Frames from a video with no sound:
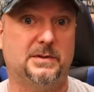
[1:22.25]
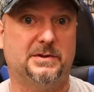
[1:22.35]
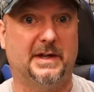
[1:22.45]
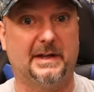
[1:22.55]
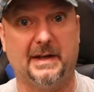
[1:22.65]
what
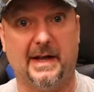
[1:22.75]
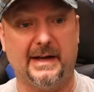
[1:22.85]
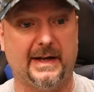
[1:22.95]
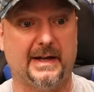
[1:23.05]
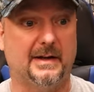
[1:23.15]
you didn't
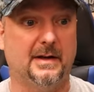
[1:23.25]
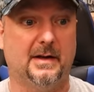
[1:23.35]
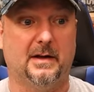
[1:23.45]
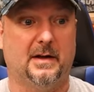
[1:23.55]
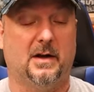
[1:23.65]
like, and
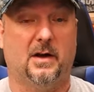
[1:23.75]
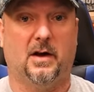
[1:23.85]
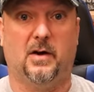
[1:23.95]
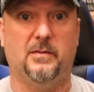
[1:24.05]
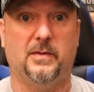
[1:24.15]

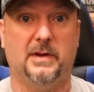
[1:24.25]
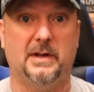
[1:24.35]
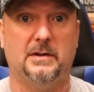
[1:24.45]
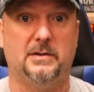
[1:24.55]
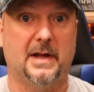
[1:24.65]

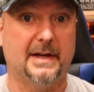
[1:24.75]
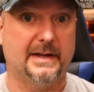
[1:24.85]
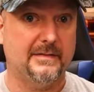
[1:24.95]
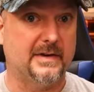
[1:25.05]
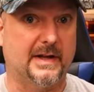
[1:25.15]
hopefully you liked
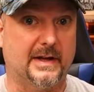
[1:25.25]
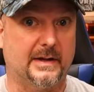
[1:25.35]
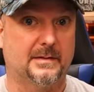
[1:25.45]
everything.